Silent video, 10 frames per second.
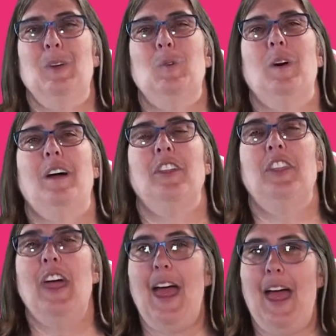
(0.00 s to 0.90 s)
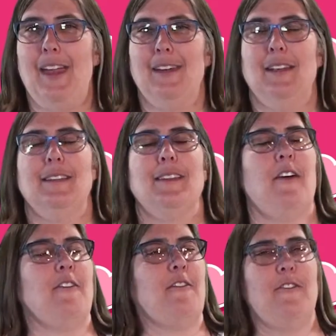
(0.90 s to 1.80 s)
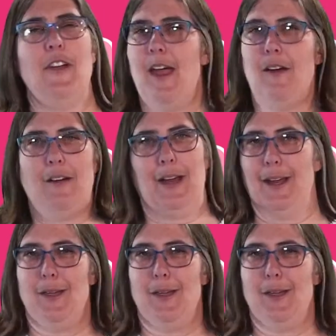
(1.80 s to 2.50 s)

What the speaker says: Well, that is a very